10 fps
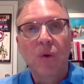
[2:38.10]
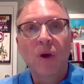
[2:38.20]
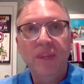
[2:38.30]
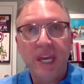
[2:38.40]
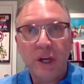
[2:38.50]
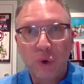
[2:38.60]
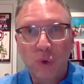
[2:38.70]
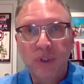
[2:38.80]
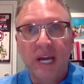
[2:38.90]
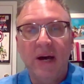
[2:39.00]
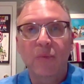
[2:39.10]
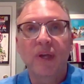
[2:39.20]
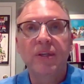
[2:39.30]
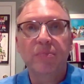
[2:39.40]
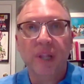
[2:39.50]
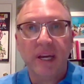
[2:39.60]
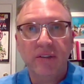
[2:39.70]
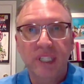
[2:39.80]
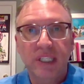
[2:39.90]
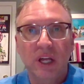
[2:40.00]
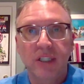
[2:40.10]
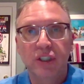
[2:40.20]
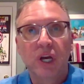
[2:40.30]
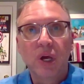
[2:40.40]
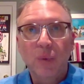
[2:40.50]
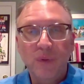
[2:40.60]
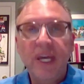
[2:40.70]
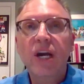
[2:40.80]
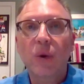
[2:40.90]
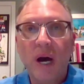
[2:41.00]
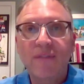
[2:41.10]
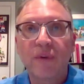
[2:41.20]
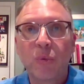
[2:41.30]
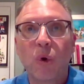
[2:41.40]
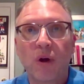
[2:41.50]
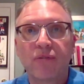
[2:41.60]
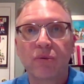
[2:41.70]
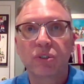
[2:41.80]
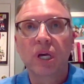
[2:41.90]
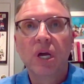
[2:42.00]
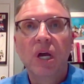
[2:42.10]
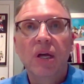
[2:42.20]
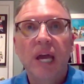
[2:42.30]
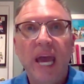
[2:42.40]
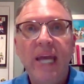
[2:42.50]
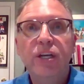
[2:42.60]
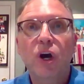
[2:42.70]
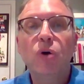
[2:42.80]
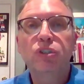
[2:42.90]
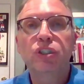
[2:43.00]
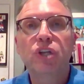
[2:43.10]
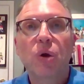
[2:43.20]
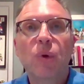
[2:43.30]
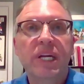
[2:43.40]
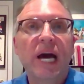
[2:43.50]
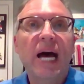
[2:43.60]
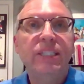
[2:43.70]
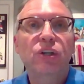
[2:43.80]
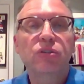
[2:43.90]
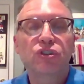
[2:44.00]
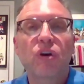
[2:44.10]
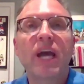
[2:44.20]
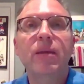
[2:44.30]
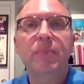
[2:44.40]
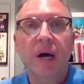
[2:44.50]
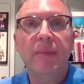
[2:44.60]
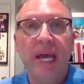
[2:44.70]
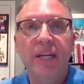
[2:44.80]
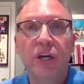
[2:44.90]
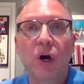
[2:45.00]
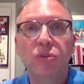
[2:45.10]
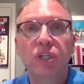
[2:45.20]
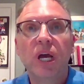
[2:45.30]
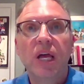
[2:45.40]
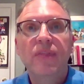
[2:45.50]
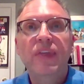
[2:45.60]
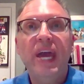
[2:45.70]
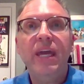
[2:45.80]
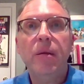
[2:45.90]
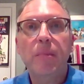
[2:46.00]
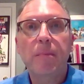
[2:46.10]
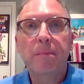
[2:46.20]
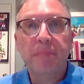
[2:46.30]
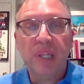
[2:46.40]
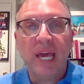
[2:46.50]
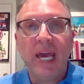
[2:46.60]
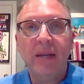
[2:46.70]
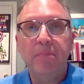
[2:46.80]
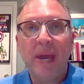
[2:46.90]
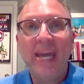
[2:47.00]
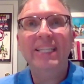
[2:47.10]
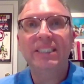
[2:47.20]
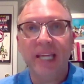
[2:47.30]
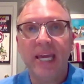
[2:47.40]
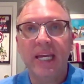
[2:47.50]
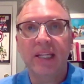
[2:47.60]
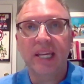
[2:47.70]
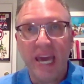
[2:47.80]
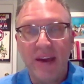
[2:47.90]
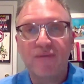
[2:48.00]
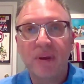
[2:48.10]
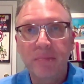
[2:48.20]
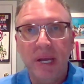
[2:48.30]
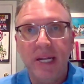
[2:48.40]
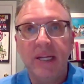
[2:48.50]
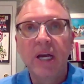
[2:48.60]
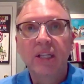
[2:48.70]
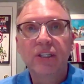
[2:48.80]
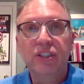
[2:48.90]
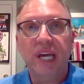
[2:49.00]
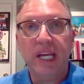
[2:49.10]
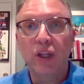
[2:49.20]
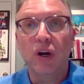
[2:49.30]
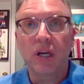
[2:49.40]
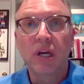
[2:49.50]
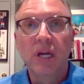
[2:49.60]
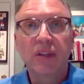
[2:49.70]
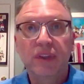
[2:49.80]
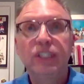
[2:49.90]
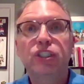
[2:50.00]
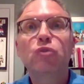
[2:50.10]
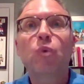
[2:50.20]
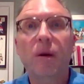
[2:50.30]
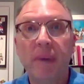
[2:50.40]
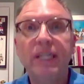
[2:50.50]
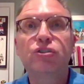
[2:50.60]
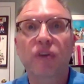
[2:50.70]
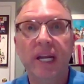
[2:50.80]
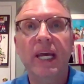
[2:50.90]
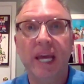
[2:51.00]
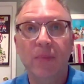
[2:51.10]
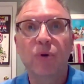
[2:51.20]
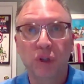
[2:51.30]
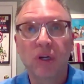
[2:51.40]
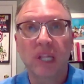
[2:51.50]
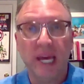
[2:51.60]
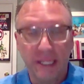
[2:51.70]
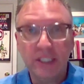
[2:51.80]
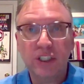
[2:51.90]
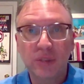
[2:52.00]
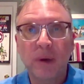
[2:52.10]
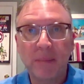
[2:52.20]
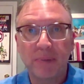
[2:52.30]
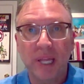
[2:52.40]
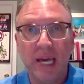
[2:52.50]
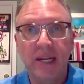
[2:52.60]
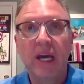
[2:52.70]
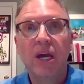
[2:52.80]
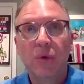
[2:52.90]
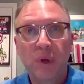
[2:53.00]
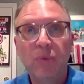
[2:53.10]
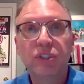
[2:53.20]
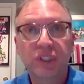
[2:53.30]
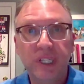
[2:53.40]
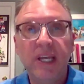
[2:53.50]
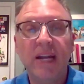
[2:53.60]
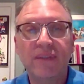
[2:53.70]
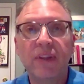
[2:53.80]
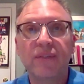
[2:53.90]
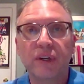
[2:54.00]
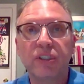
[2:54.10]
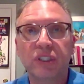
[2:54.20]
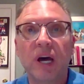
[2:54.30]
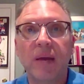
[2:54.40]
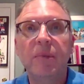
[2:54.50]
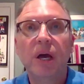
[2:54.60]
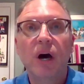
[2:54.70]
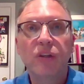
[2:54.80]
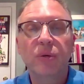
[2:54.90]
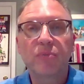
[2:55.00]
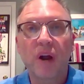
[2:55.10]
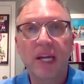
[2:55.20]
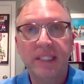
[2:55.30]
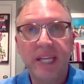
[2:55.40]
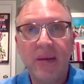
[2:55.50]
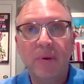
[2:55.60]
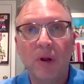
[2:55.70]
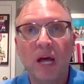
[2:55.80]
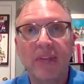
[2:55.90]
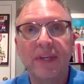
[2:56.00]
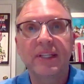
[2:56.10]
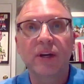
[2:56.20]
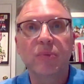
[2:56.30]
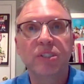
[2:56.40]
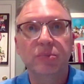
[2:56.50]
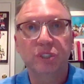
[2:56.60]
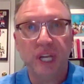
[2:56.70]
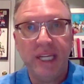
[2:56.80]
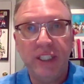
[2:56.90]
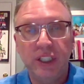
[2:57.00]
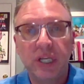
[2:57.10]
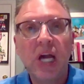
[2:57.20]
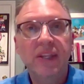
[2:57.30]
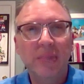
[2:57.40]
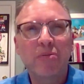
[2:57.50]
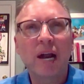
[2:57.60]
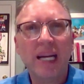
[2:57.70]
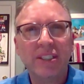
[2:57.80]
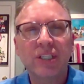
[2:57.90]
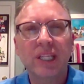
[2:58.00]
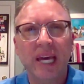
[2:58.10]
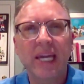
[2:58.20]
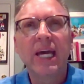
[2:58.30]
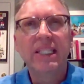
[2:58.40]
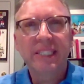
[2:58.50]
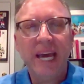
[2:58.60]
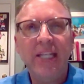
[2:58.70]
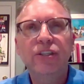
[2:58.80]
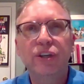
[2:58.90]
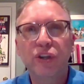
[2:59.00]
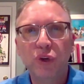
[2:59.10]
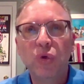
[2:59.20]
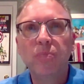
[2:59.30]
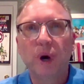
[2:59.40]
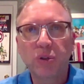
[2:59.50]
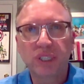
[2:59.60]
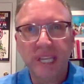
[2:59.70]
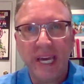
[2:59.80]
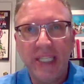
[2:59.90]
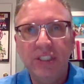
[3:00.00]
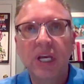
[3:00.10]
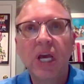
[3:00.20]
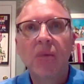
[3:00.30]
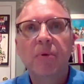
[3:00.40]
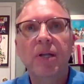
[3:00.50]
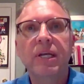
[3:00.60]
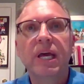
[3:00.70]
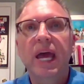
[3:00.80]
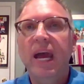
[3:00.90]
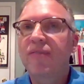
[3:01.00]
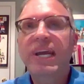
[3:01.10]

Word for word: when they cool down, when the players eat lunch, when they go out for walkthroughs. Head coaches, when guys are trying to become a head coach, they plan painstakingly every minute to say, look, this is what my training camp will look like. This is my plan. We will see that for the first time under Brian Daboll. I think there'll be some changes. They're practicing like 10 to noon most days, but every